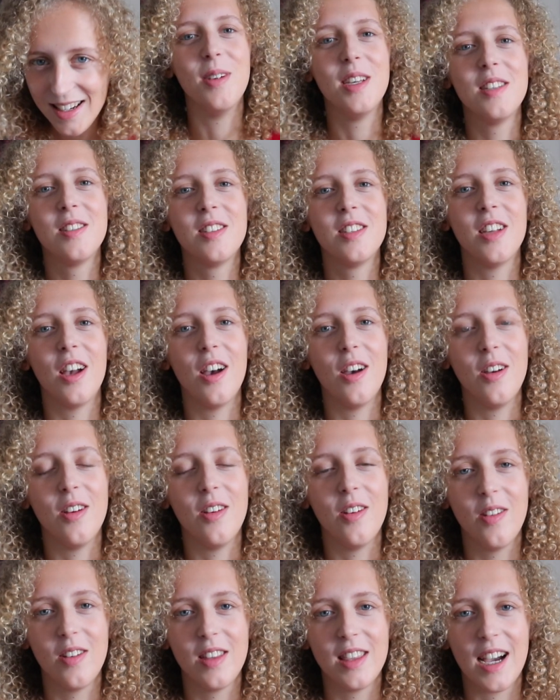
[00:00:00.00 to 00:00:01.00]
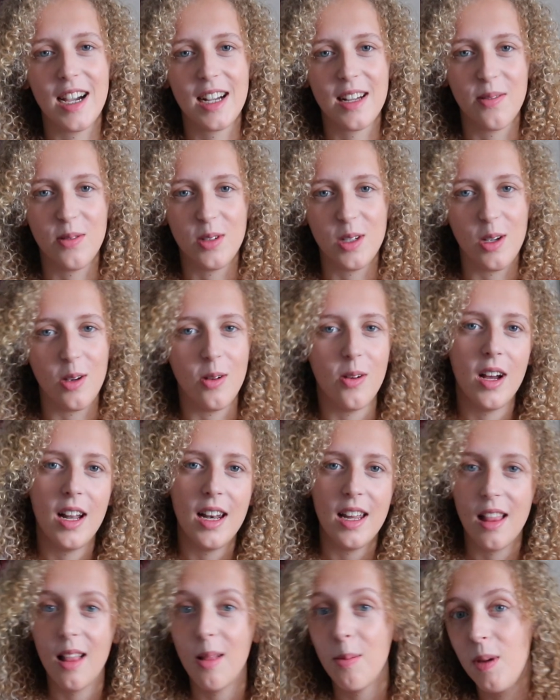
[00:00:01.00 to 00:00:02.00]
so that gives you a
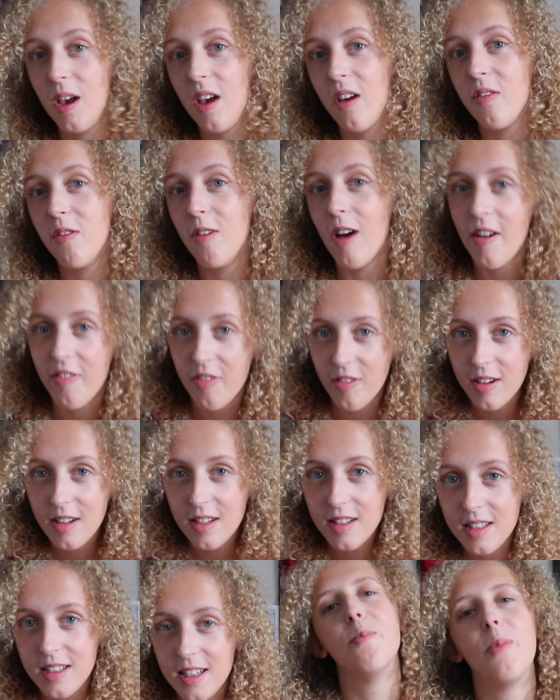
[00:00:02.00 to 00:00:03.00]
little bit of reference,